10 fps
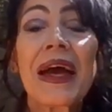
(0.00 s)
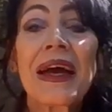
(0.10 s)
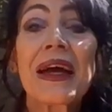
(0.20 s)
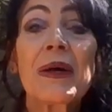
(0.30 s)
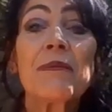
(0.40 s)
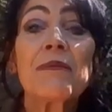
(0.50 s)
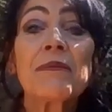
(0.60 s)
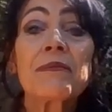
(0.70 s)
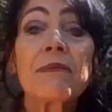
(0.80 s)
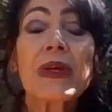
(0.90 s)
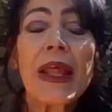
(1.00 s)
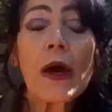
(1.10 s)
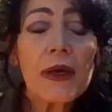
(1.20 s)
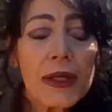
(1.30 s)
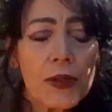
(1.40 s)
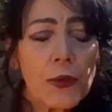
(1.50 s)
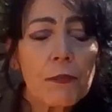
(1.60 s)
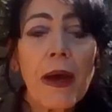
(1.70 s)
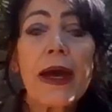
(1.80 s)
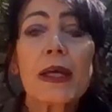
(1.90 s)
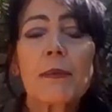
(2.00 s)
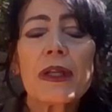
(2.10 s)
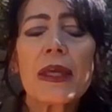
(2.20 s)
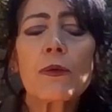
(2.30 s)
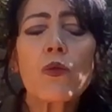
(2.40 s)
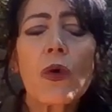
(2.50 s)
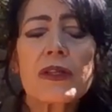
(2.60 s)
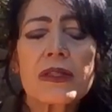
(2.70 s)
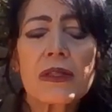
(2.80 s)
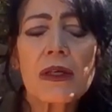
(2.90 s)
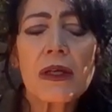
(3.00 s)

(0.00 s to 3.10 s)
Now I can look back, but it was